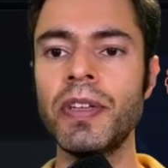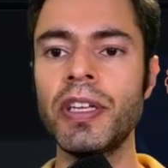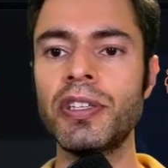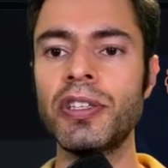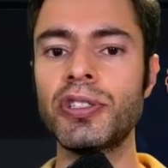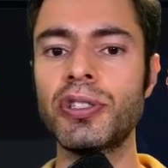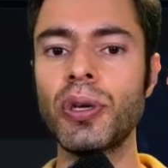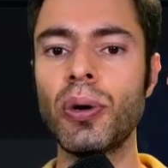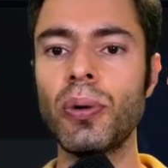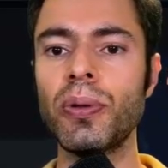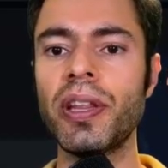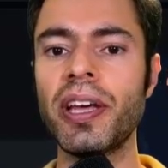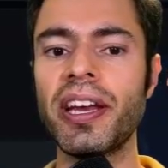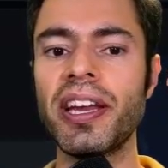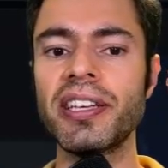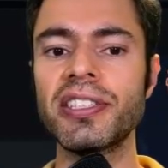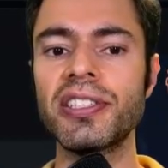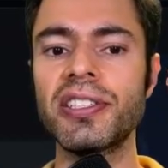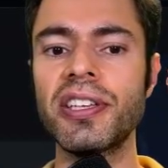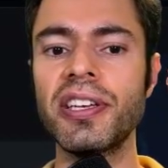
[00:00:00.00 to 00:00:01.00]
So the
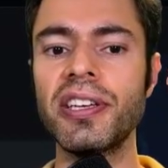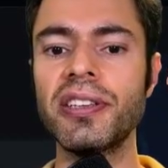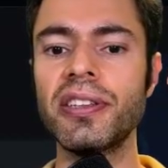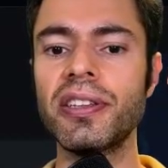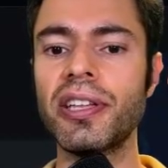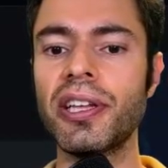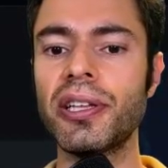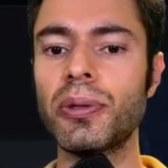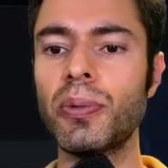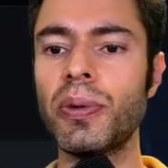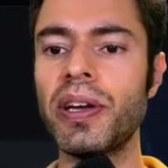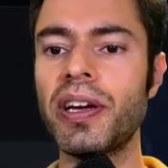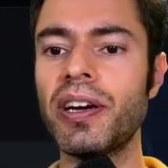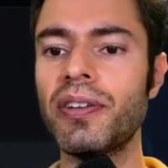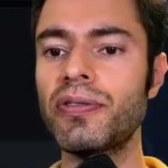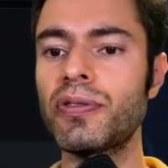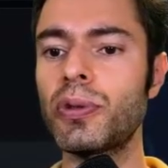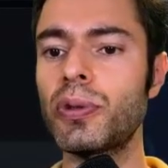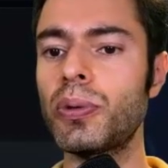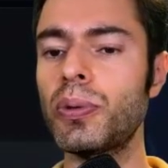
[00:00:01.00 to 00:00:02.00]
next thing that we
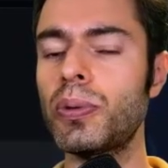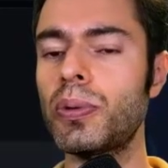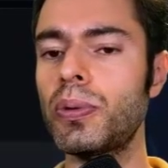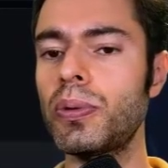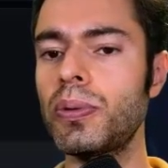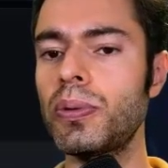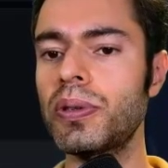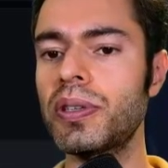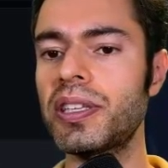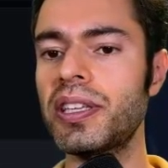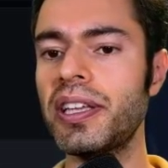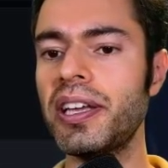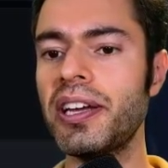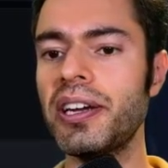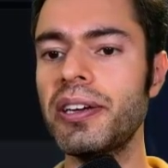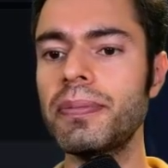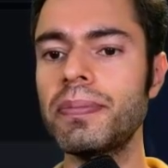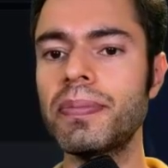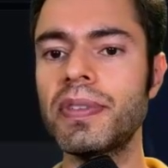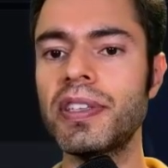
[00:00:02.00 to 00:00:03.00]
have to do
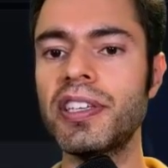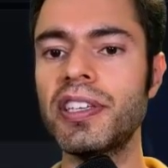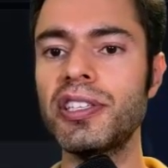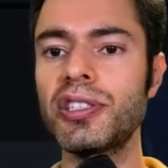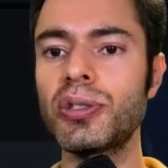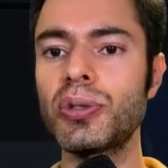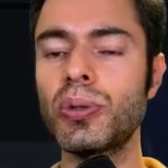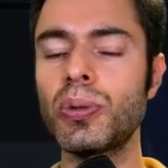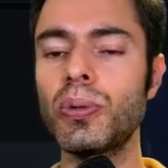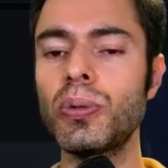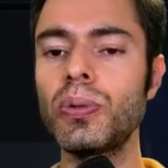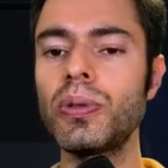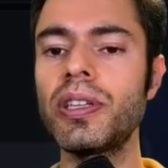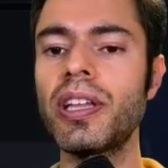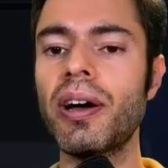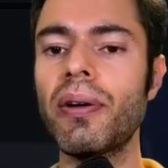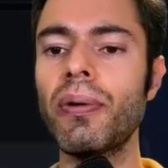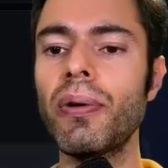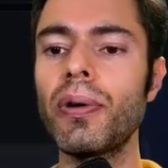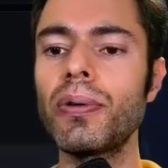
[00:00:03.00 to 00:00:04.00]
here is to
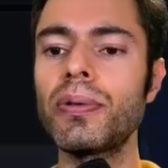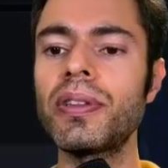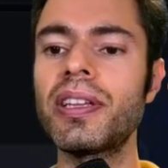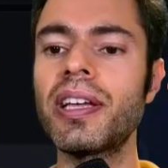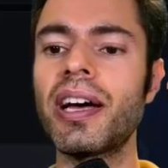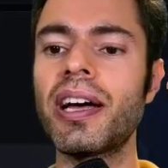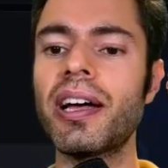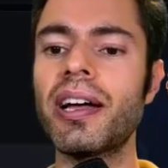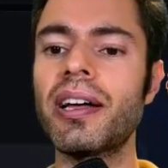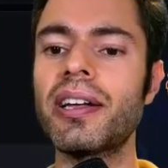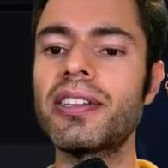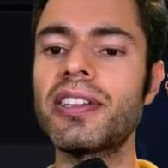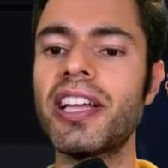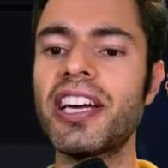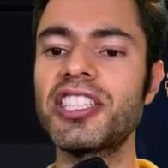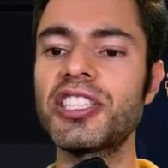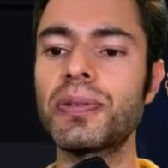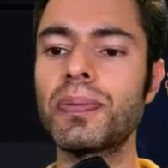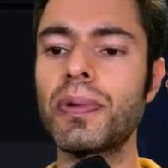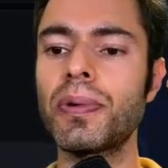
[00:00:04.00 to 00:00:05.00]
download the
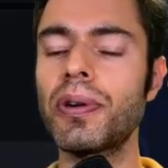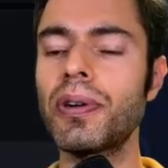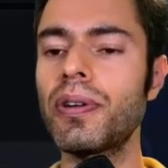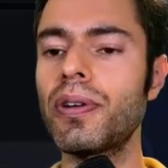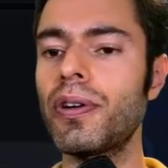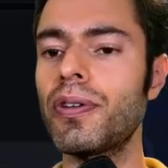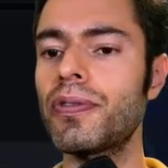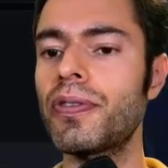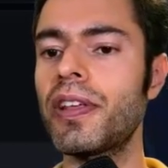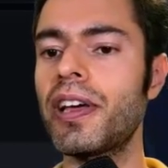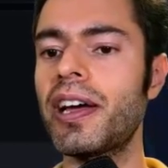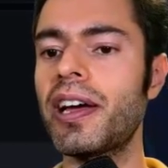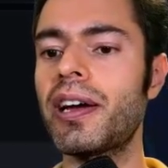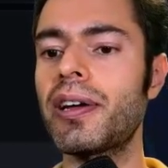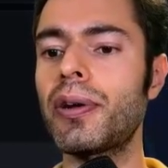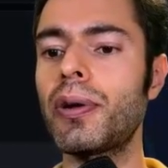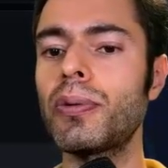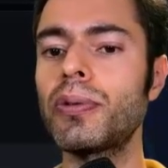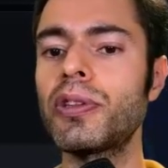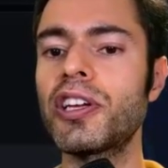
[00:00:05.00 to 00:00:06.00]
dashboard of the
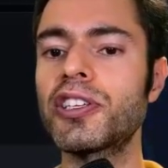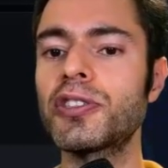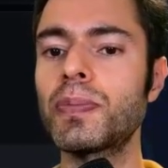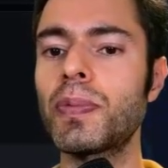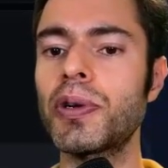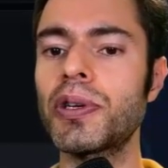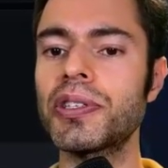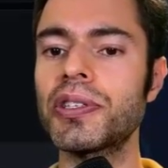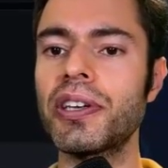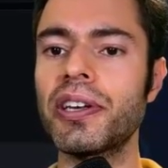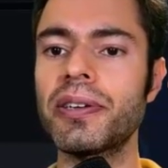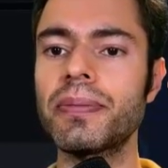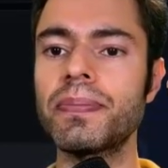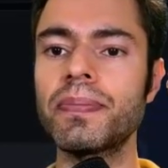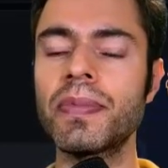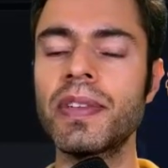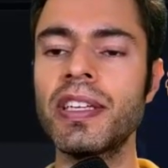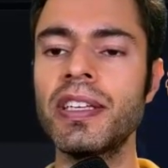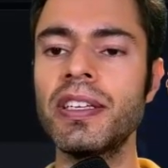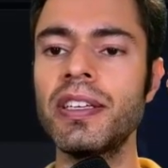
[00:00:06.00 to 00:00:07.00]
node exporter.
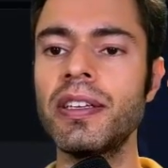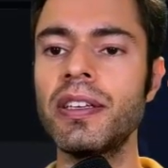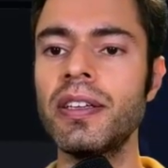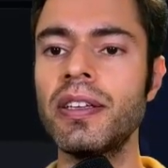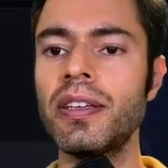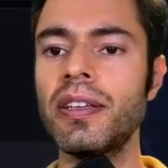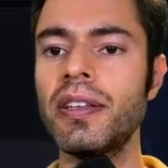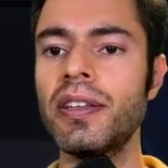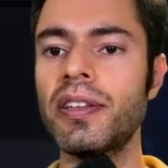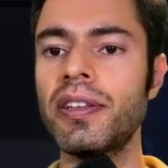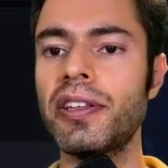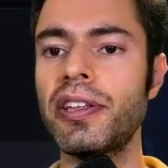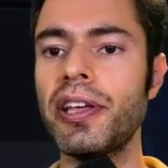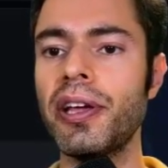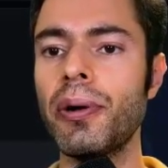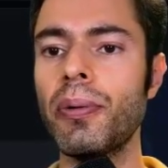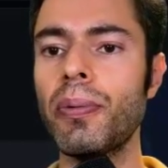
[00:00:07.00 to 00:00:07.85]
Here